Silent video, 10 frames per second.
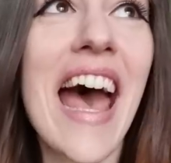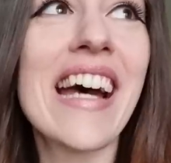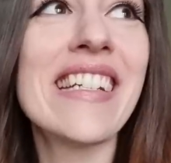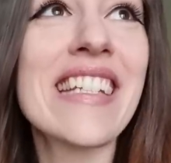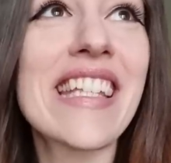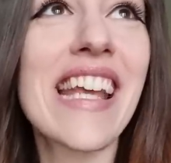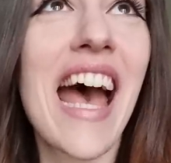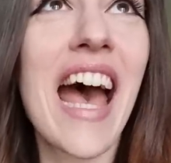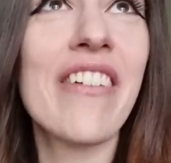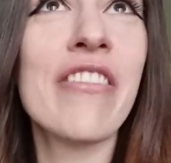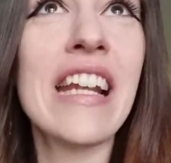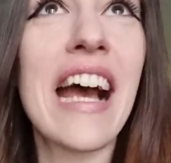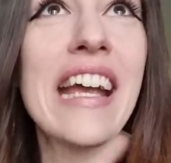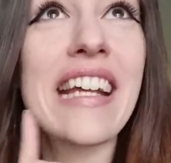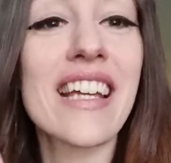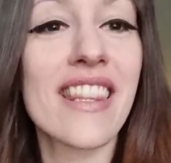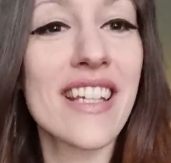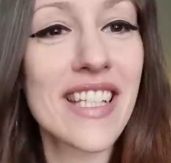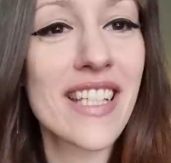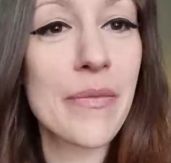And I feel like
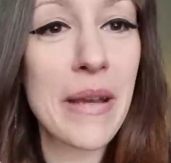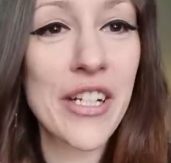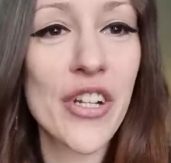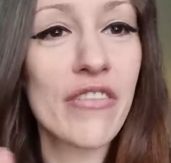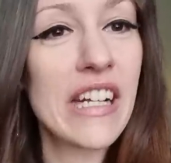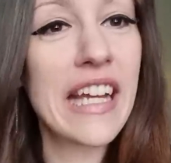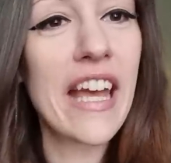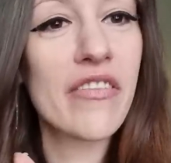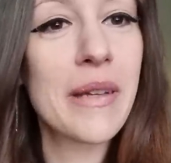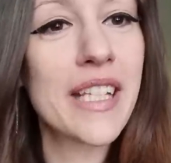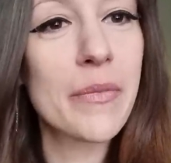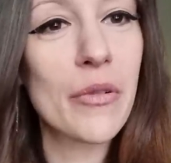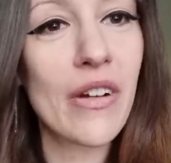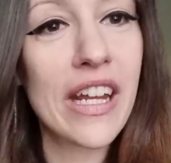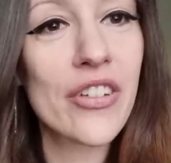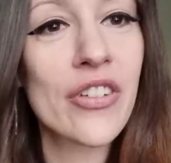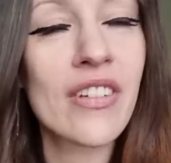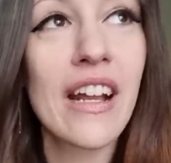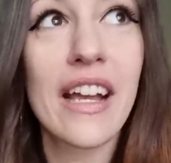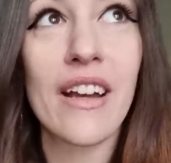this picture really gave me
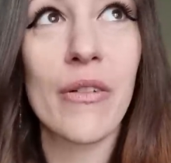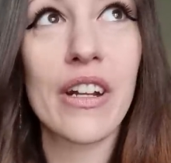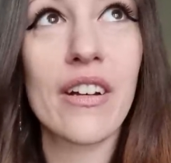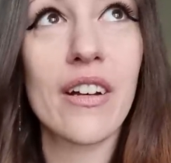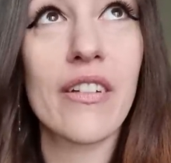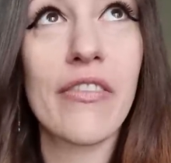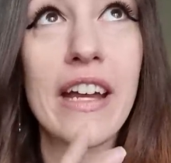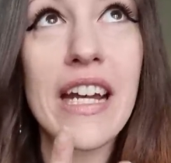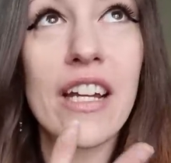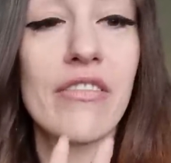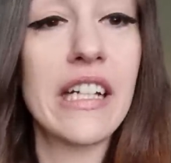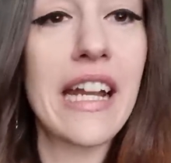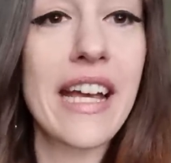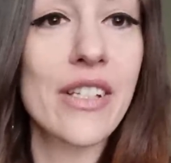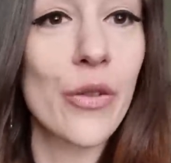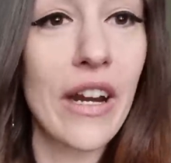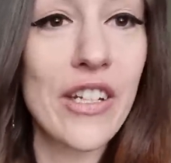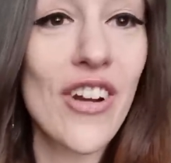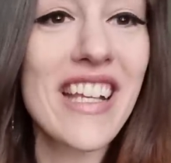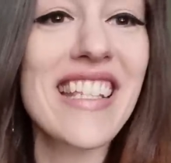inspiration. Like I wanna find like a really nice grey
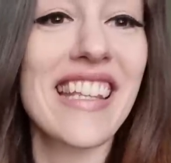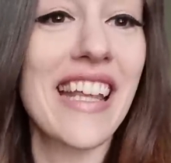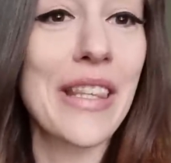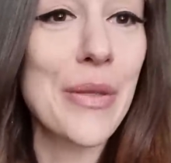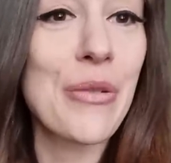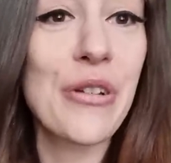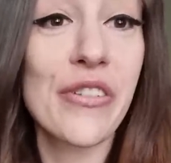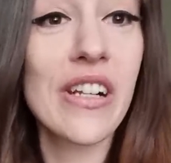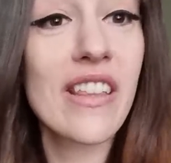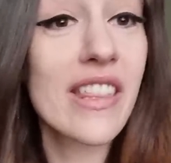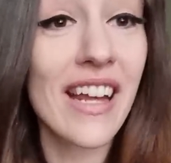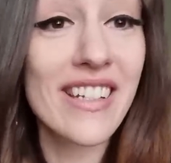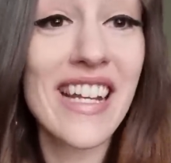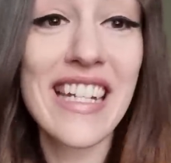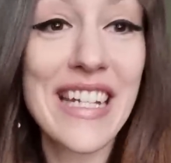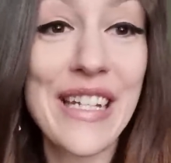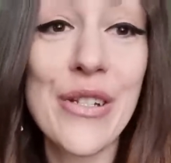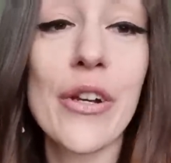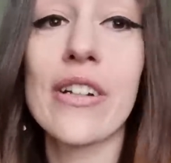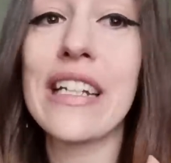dress and then this beautiful thunder
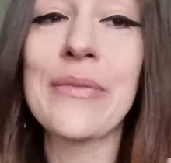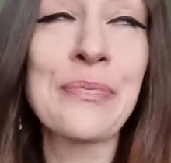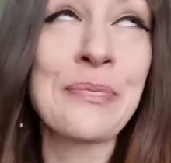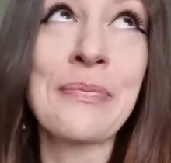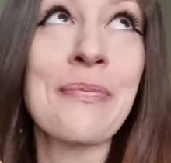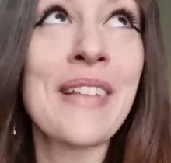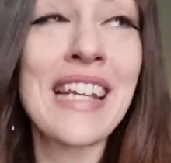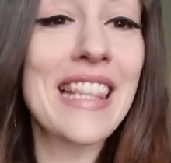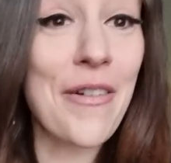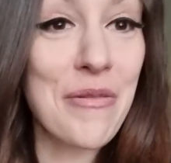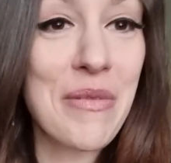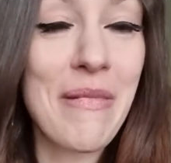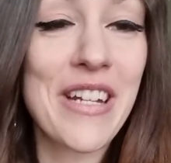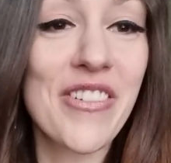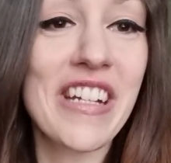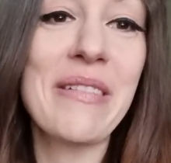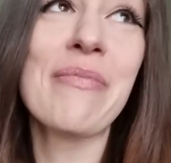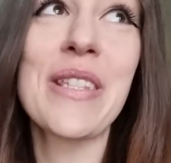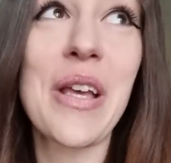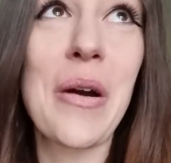teen Jodie. That would be my
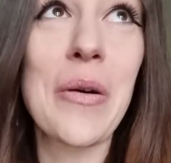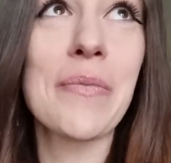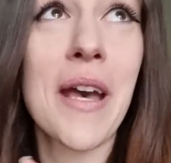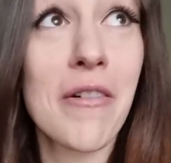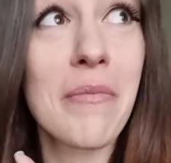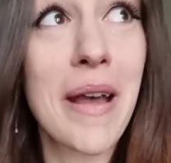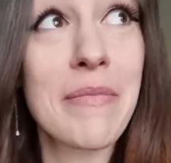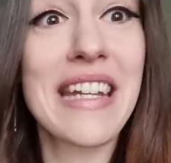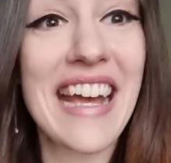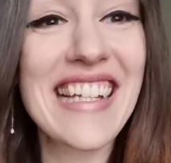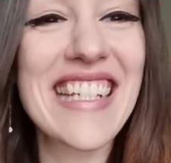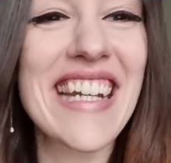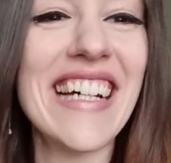dream. So that one might be next.